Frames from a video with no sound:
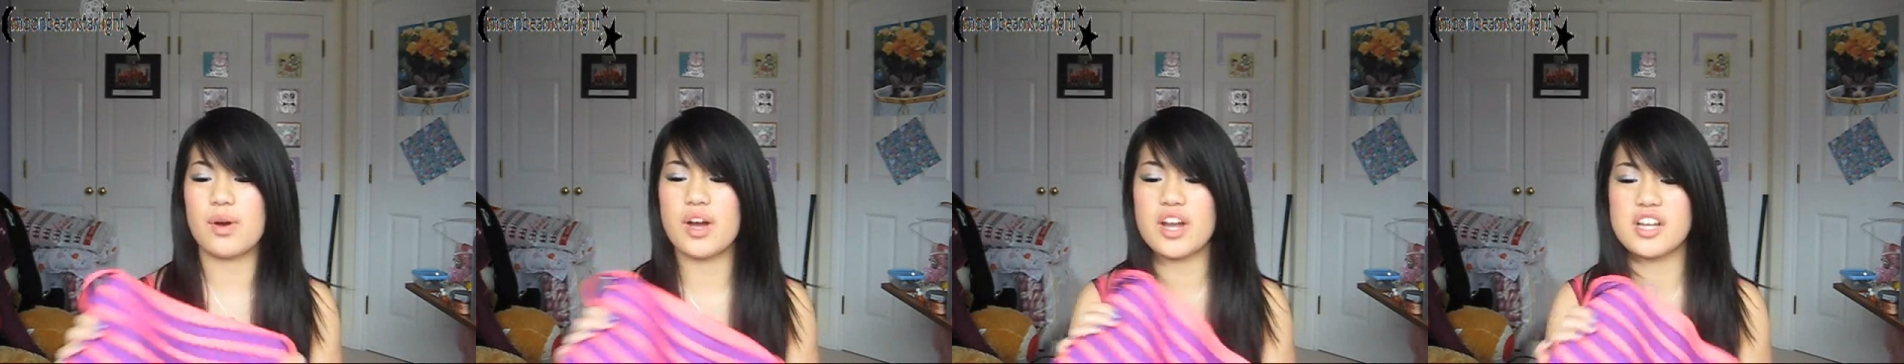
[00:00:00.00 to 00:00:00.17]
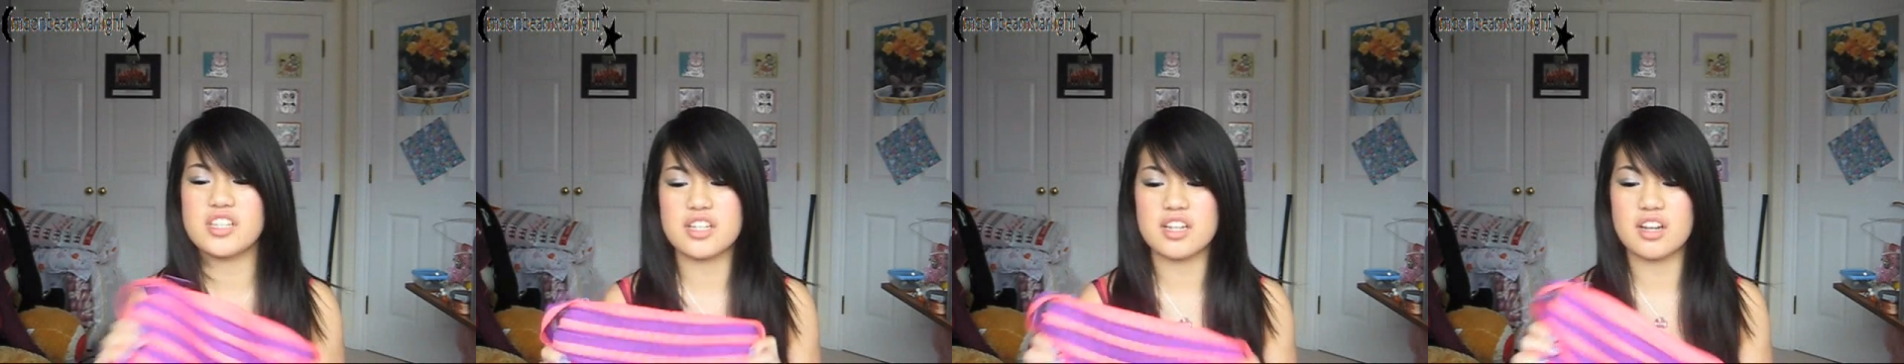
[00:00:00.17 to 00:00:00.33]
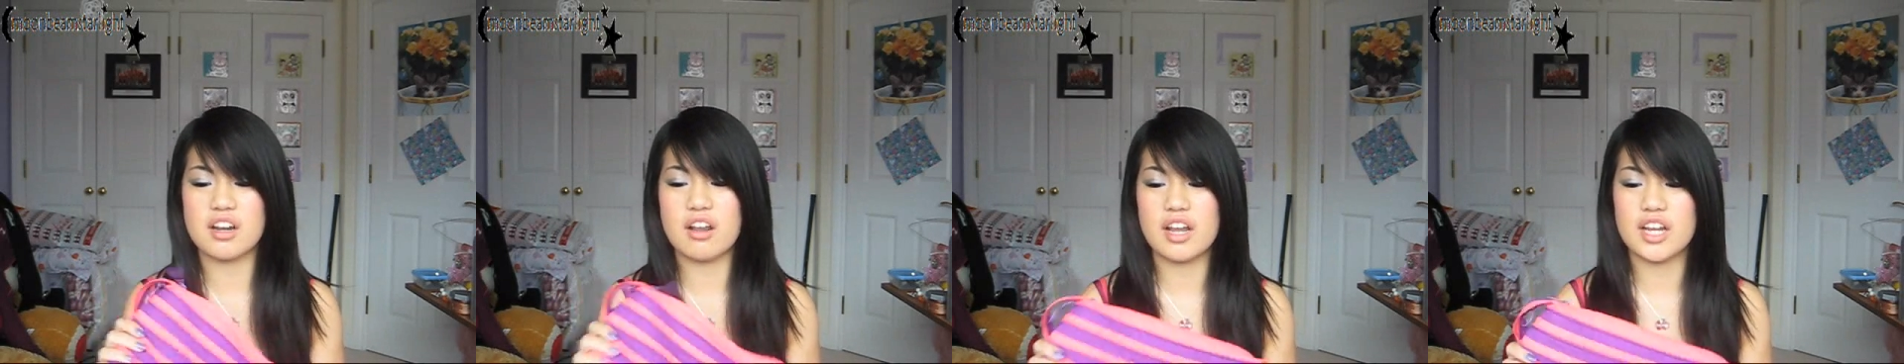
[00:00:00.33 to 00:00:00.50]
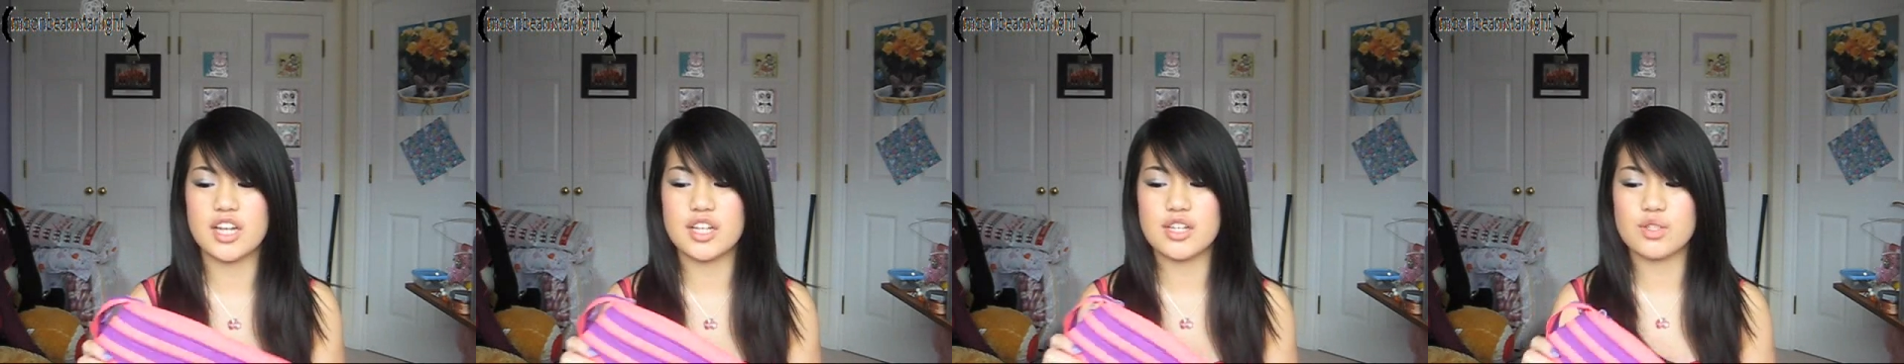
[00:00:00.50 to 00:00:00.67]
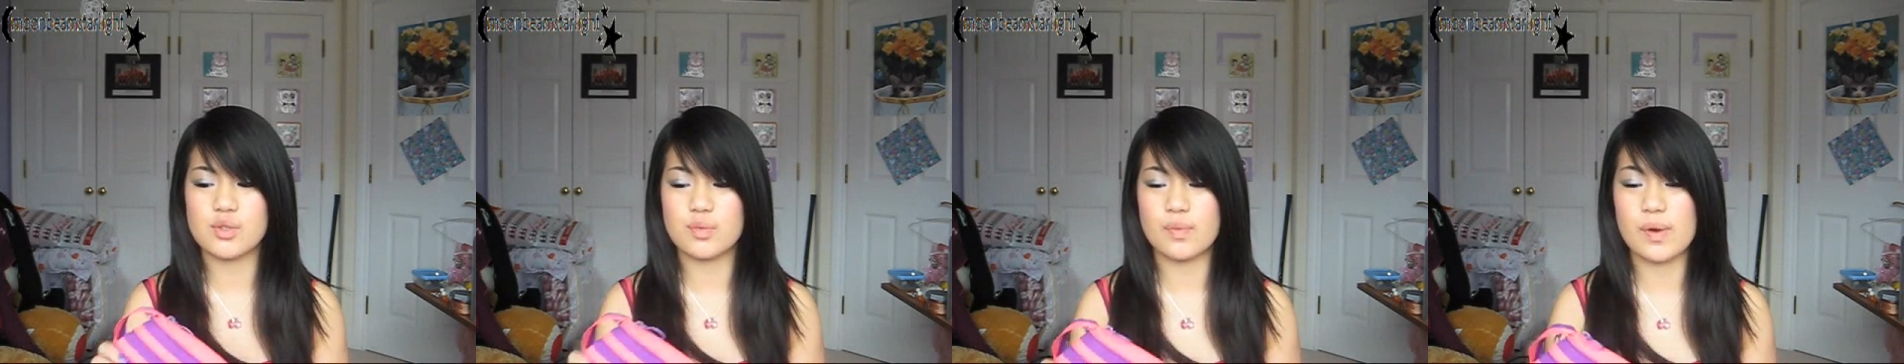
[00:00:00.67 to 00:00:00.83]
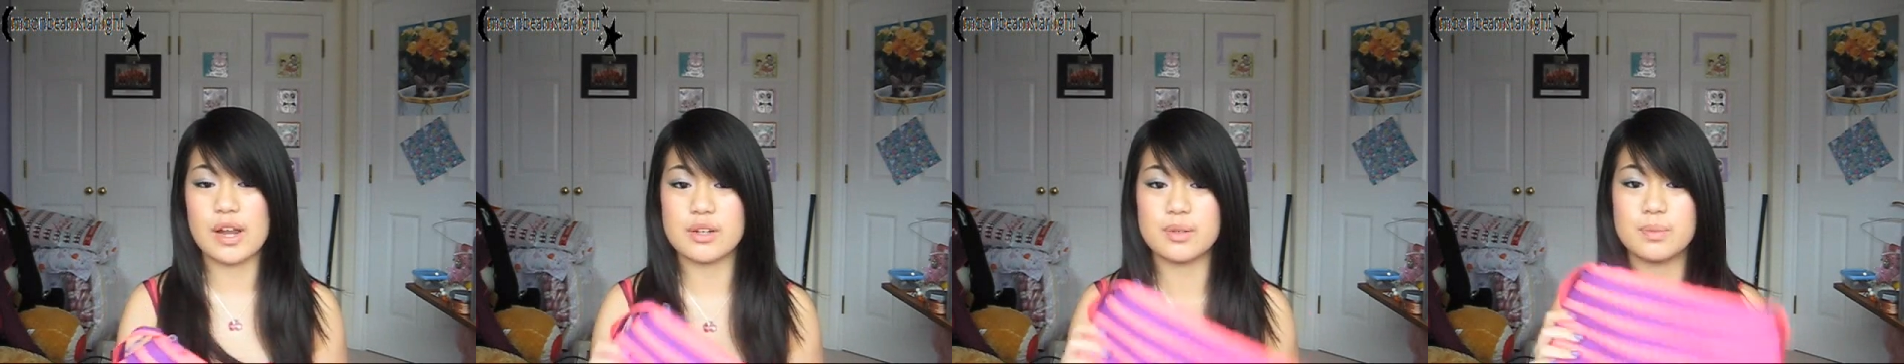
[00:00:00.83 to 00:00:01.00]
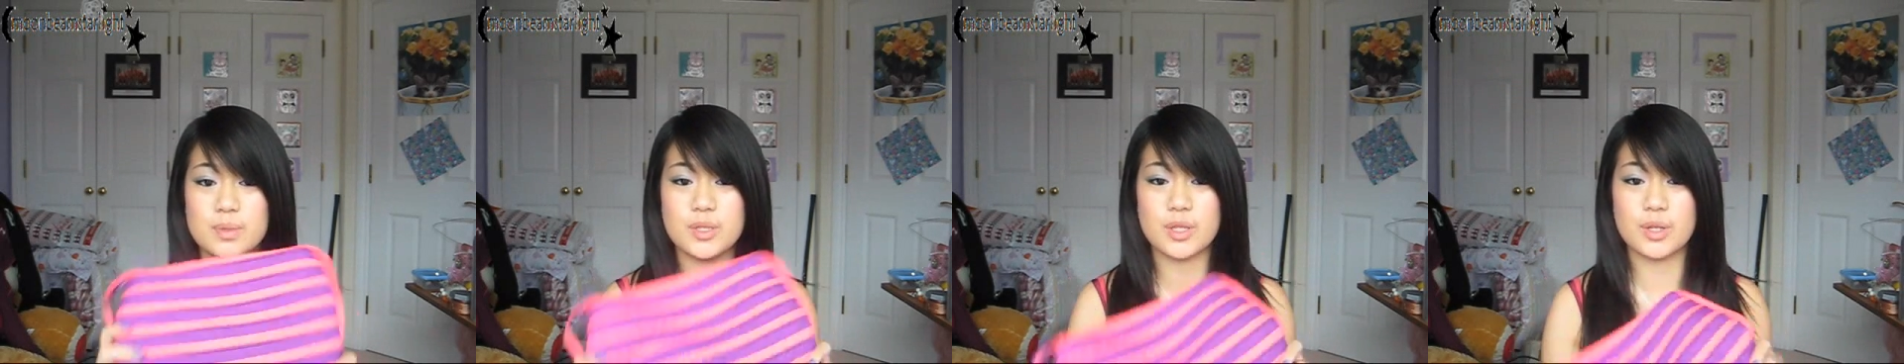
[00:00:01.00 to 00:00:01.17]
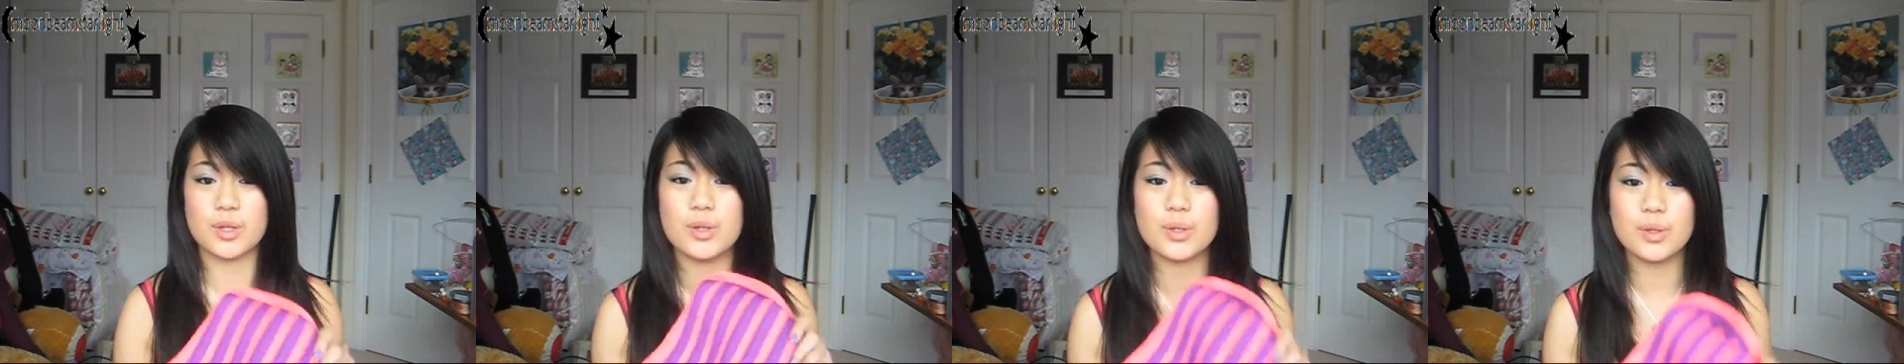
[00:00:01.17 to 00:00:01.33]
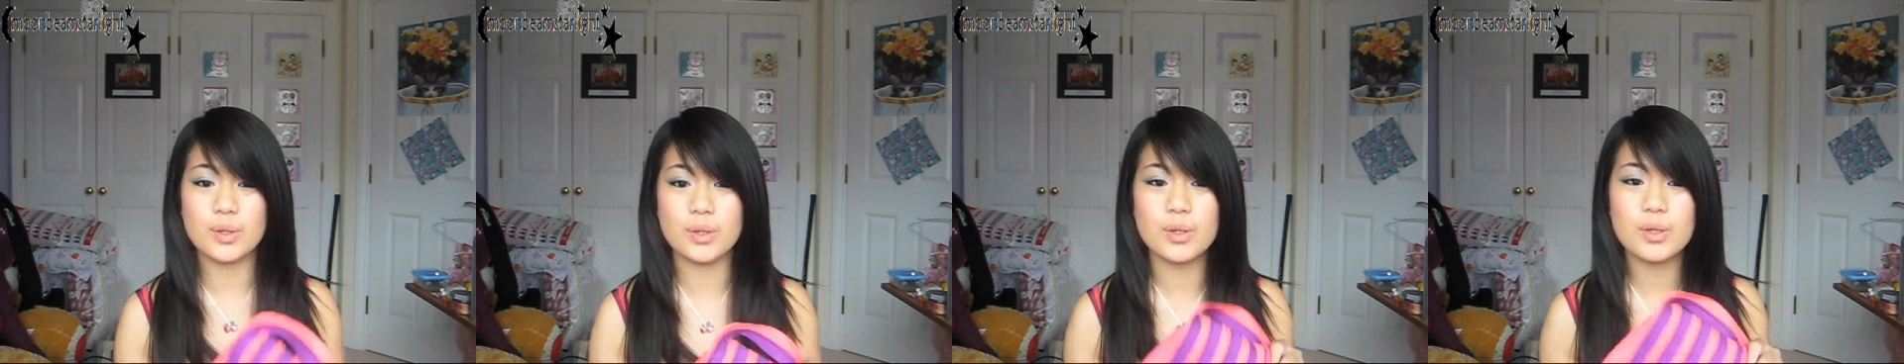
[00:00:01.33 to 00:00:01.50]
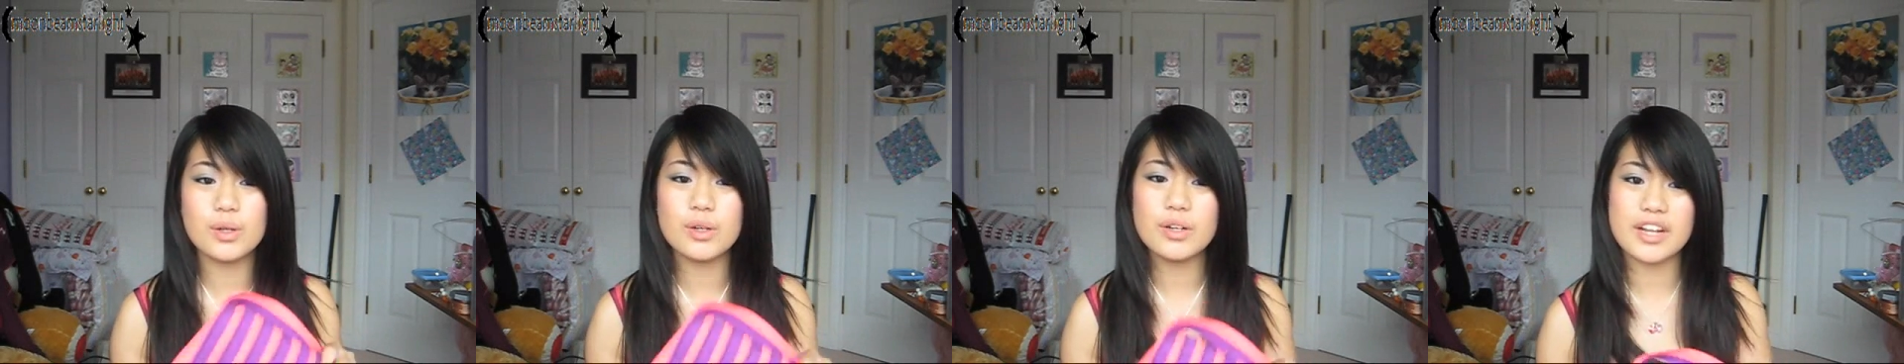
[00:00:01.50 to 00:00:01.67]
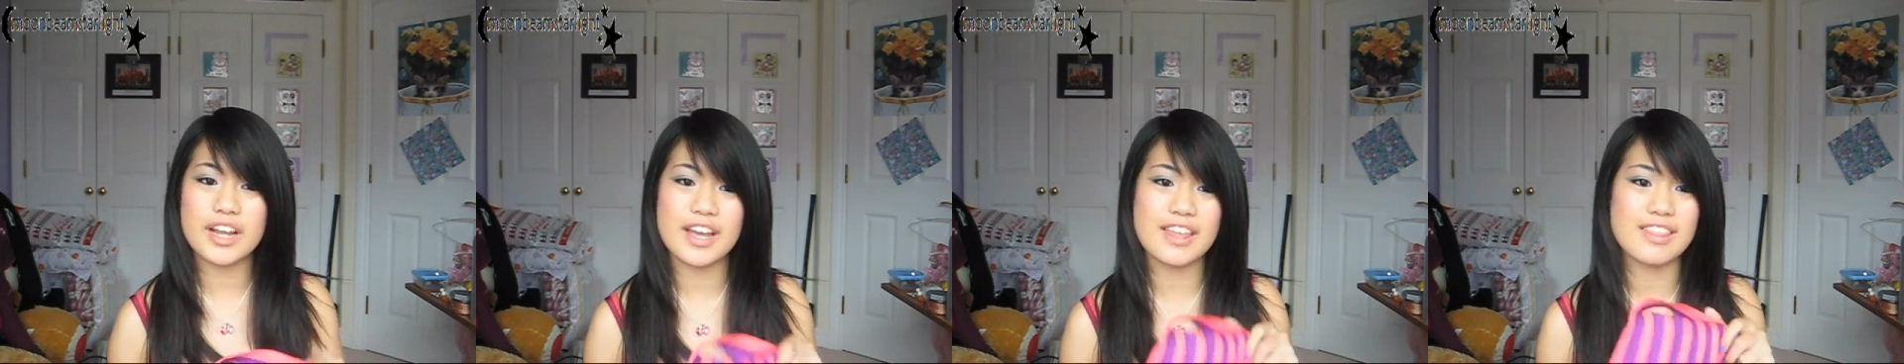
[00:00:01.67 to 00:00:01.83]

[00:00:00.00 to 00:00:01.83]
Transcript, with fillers: why don't I use random.org